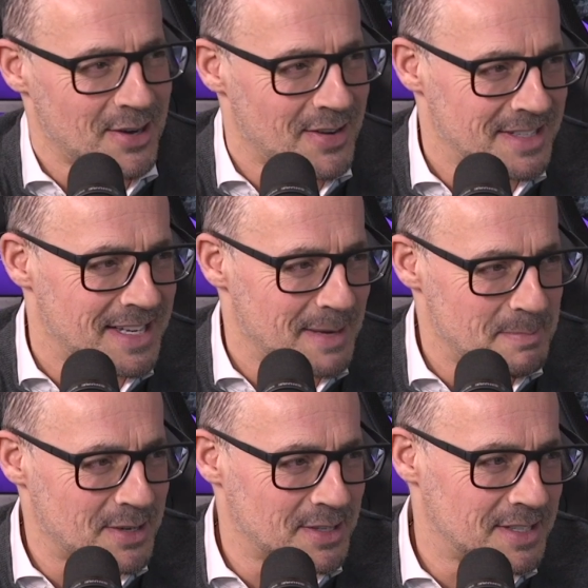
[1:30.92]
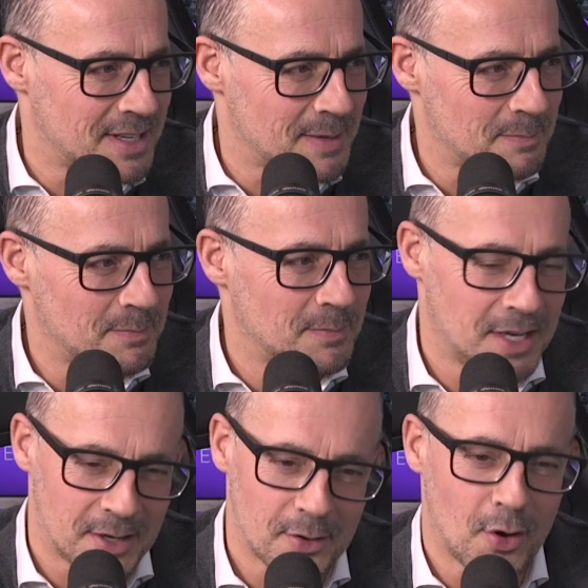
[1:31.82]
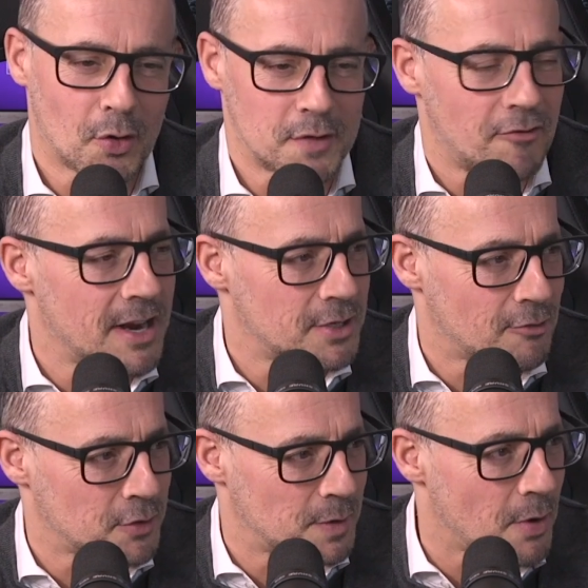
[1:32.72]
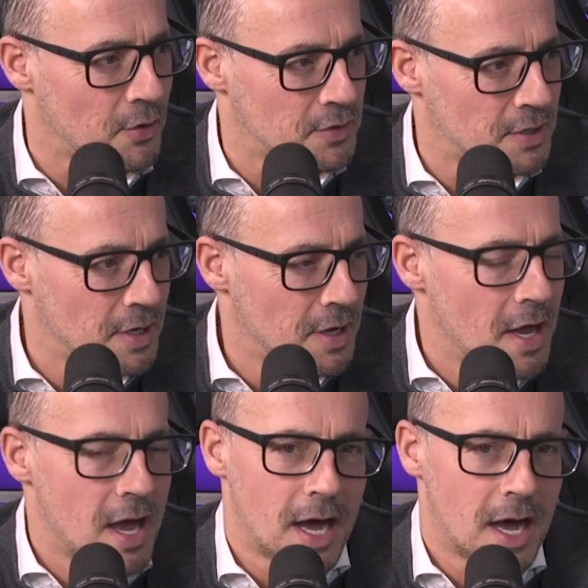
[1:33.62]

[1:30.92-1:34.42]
S clients here because, um, you know, I've got lots of friends across the pond. Sure.